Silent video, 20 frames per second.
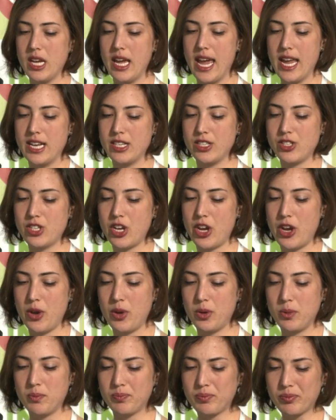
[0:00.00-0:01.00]
And
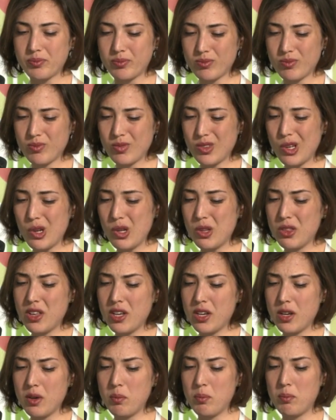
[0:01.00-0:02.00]
so
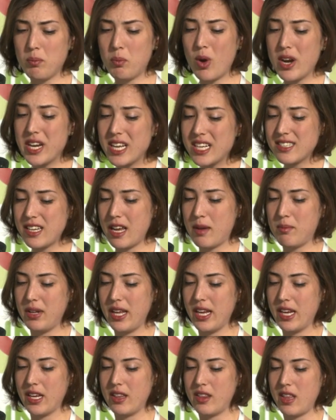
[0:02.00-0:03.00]
the one example
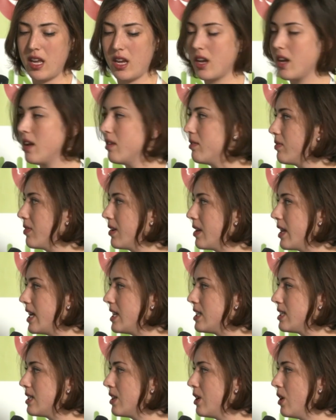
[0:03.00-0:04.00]
I could think of for
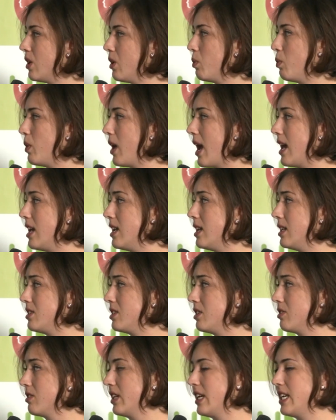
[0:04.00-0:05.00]
this as
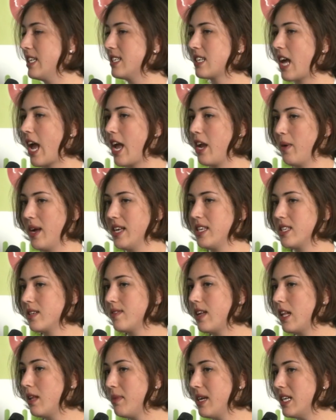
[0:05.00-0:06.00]
it relates to iOS
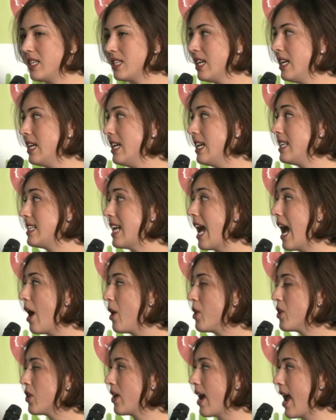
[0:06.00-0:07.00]
development is
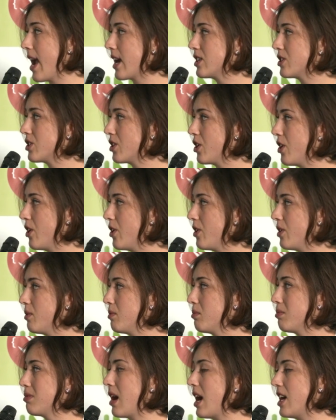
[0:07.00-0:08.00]
how your Xcode
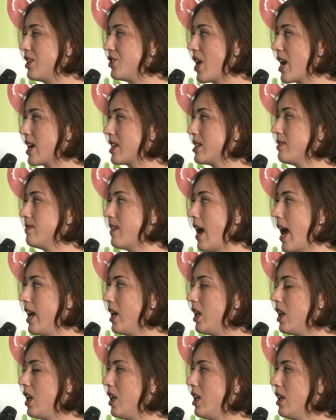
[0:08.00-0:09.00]
project
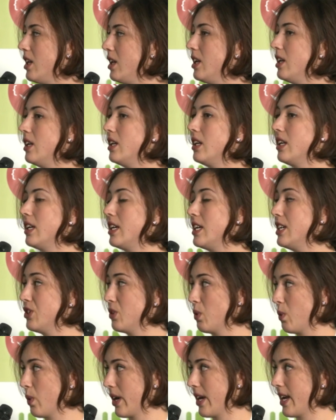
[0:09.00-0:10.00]
file is
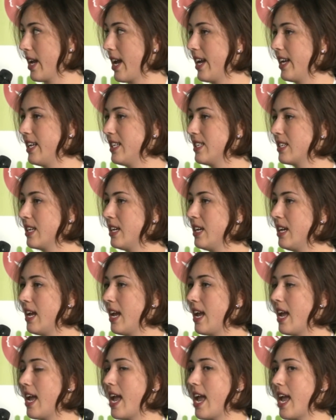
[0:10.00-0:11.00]
organized.
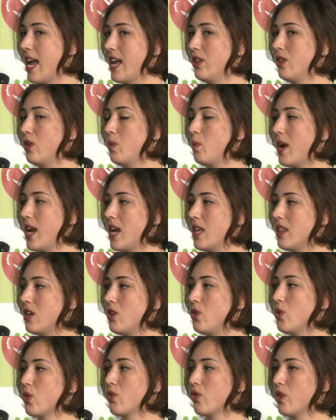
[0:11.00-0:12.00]
And the way that
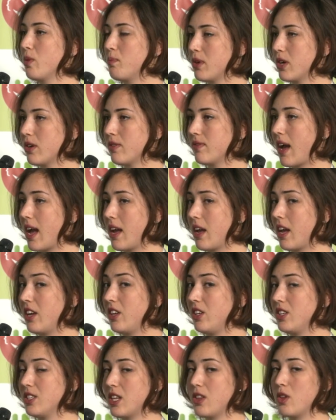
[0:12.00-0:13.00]
you group your
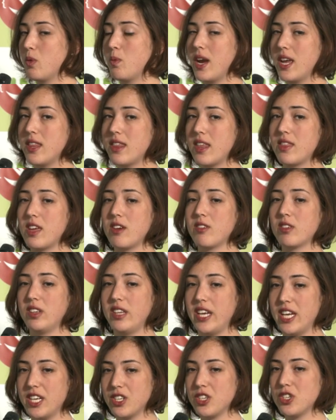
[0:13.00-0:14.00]
files and the way that they
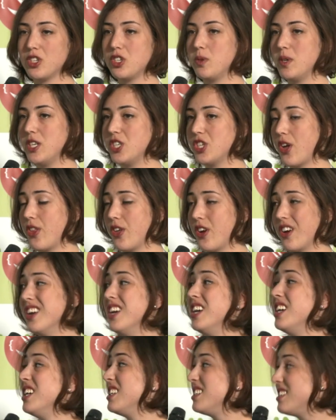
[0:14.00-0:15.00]
relate to each other
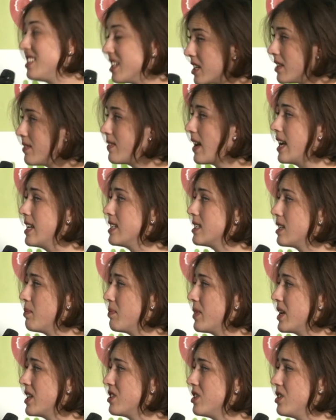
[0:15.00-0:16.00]
signifies
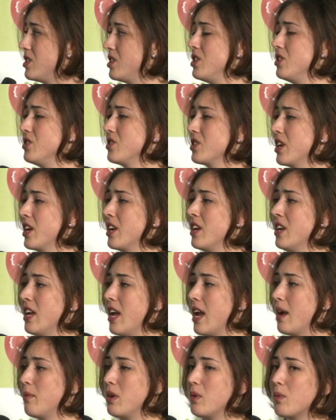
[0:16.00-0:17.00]
something to the user.
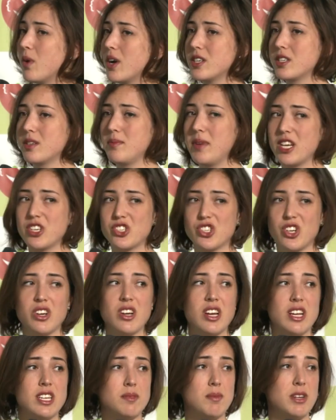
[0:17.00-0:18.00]
And we want to make sure,
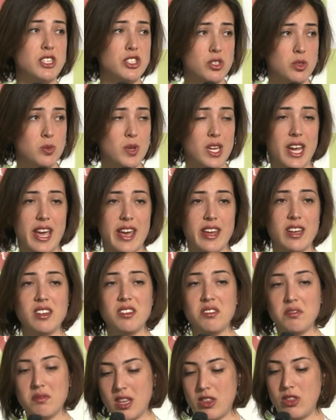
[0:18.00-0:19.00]
as much as we
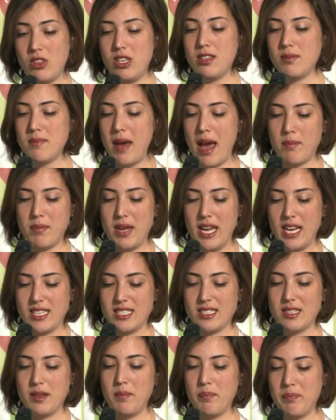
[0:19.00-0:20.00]
can, that these
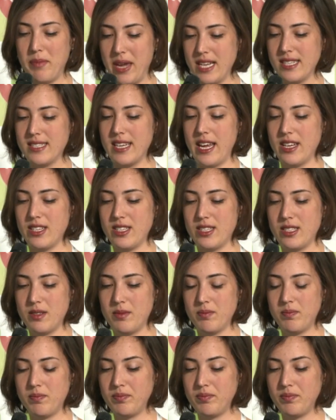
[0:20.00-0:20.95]
mappings make sense.